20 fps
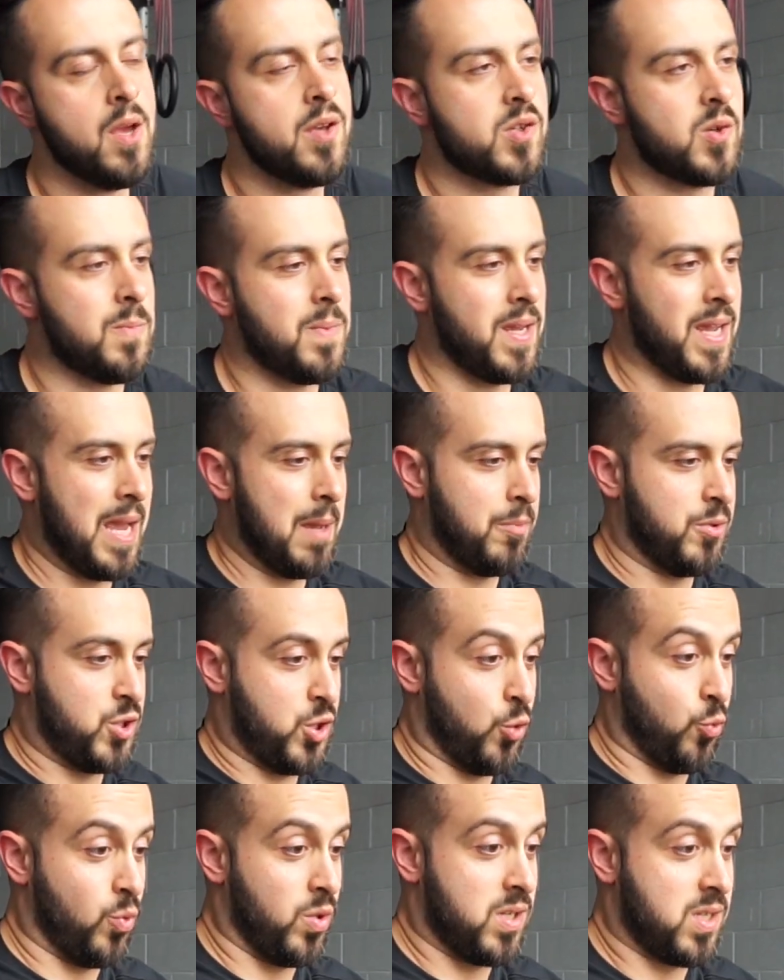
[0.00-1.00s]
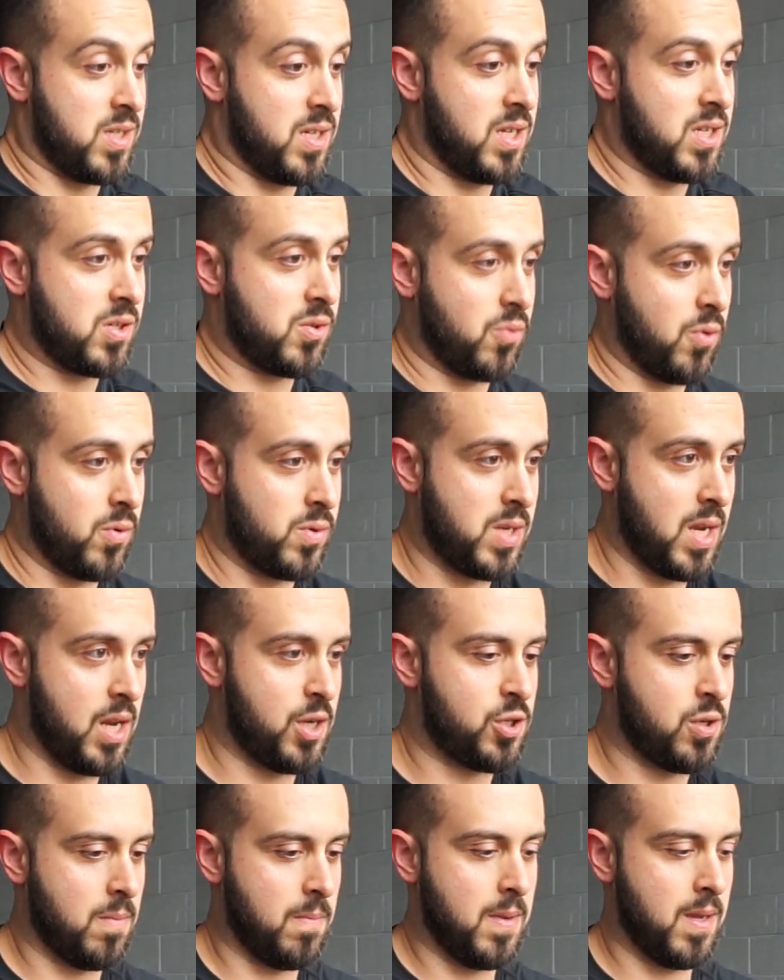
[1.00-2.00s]
So being able to resist
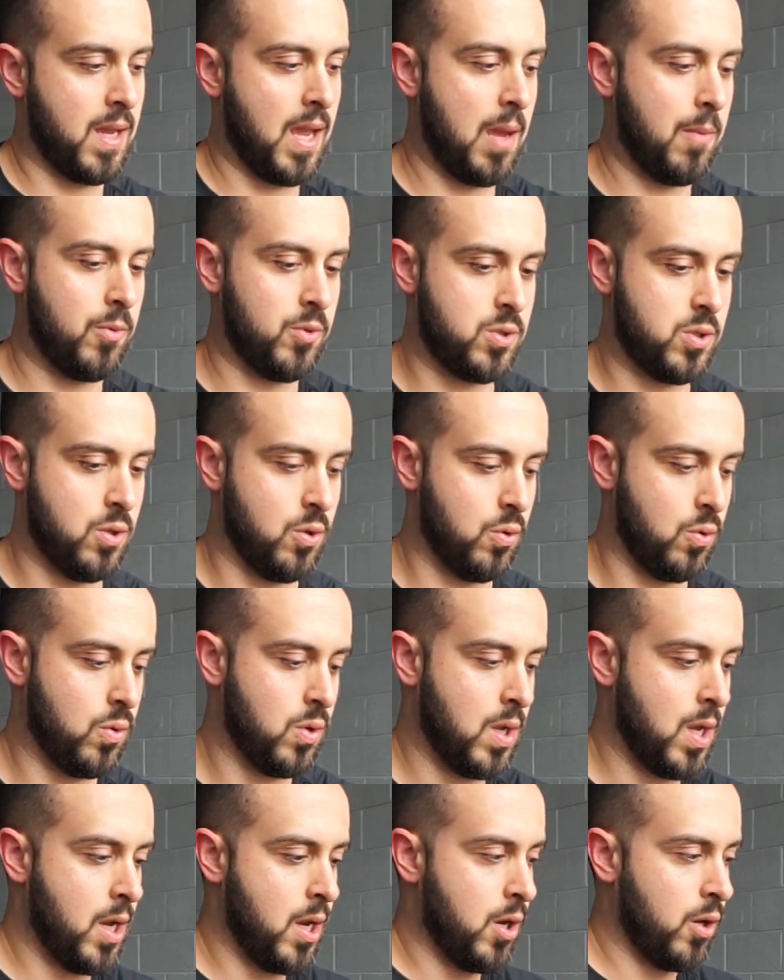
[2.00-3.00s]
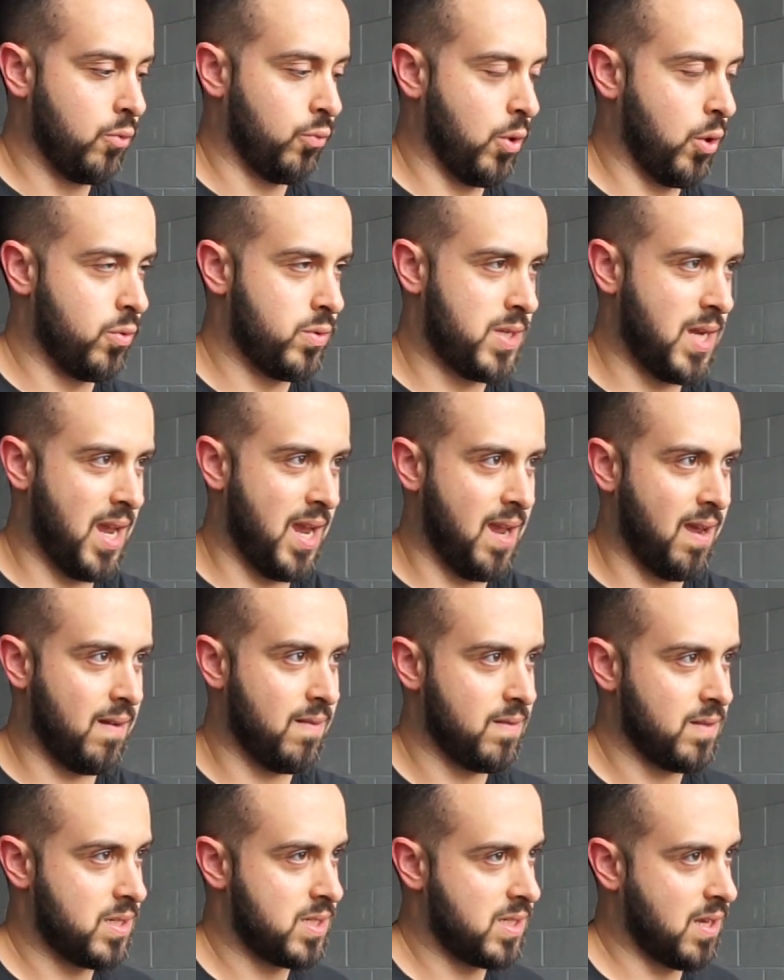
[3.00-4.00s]
rotation, being able to rotate,
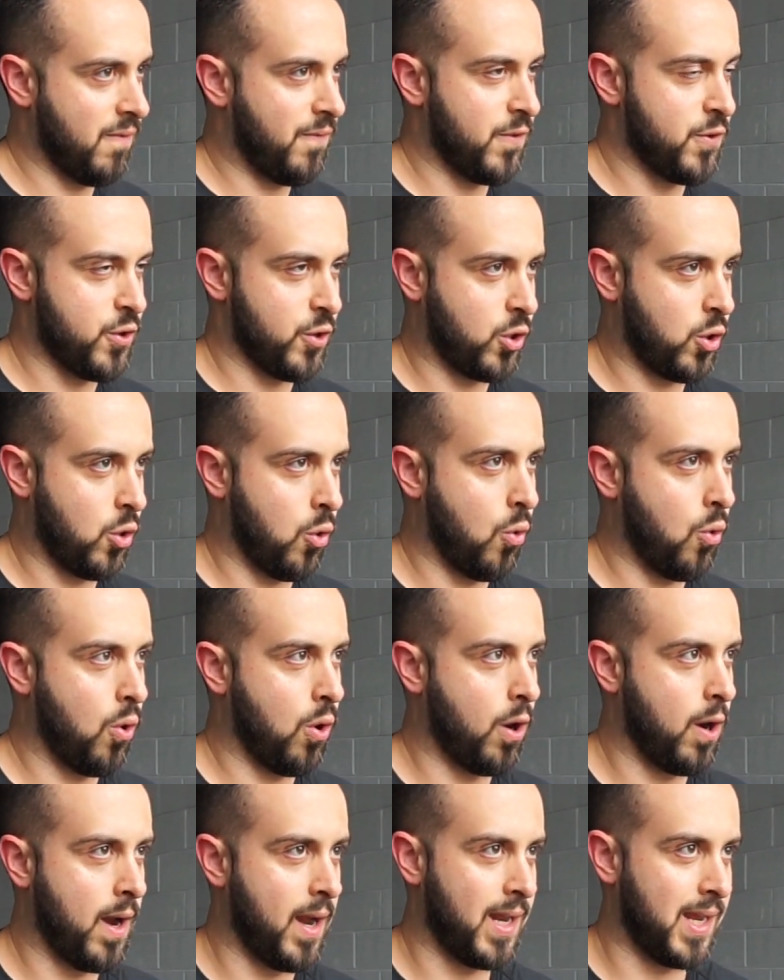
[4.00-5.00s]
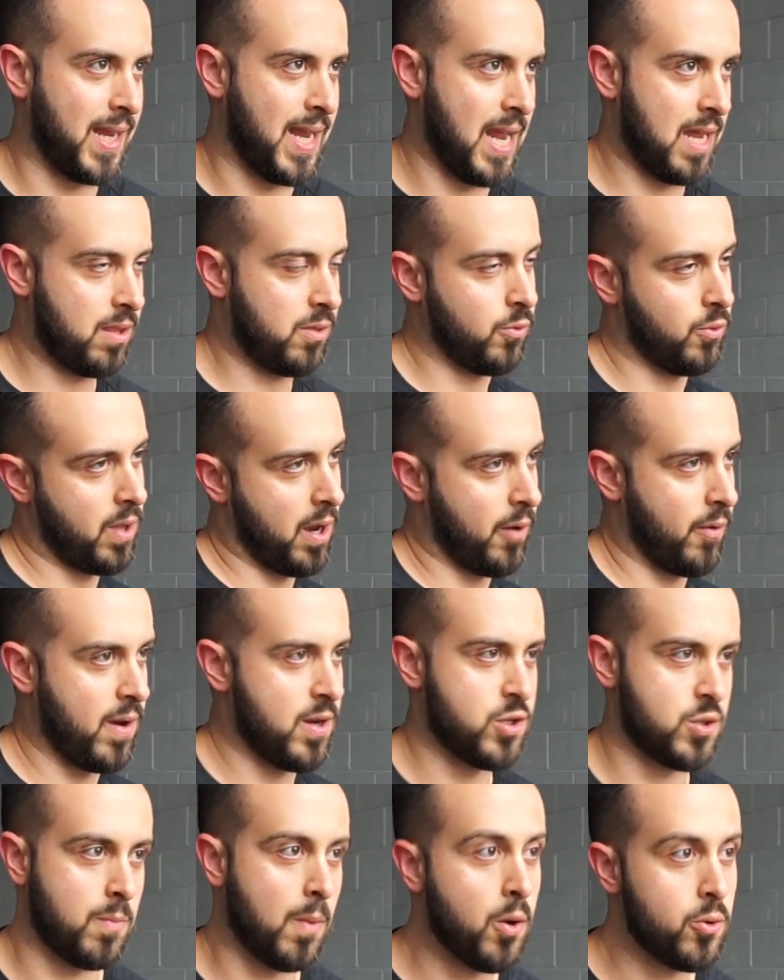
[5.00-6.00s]
stiffen your core, and get through that
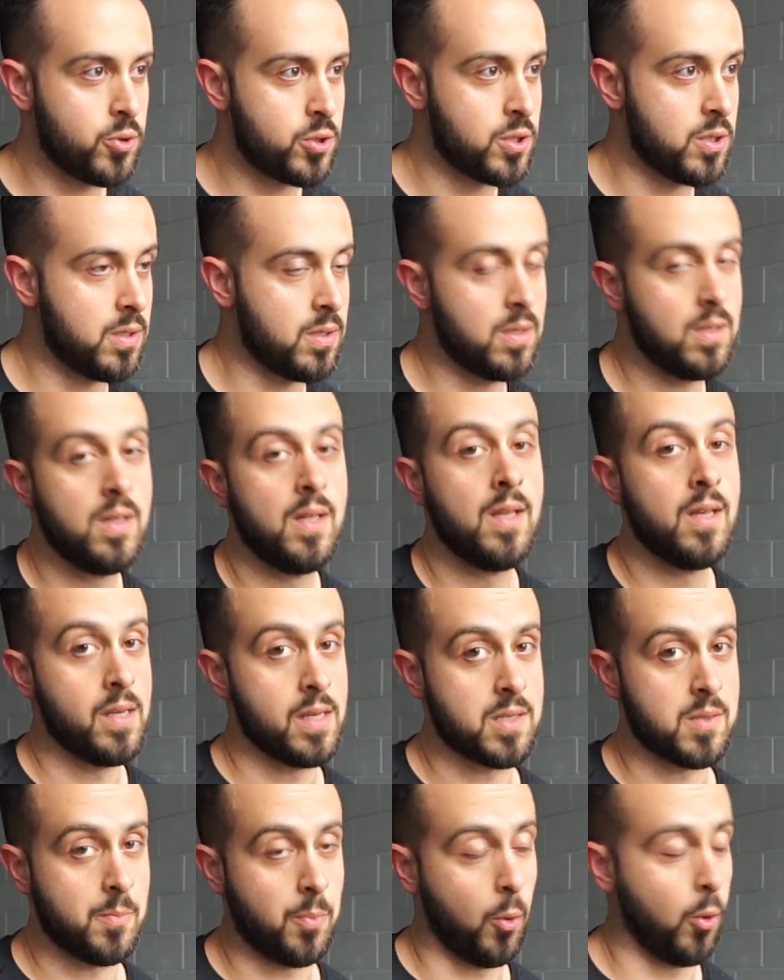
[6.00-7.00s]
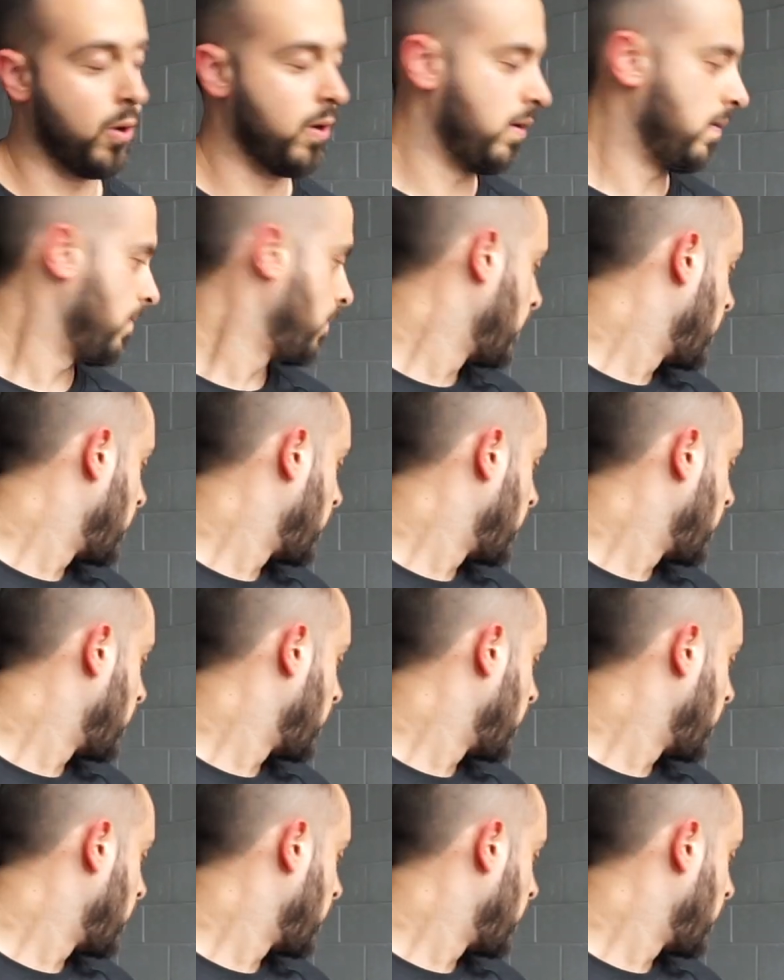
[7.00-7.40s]
range of motion is important.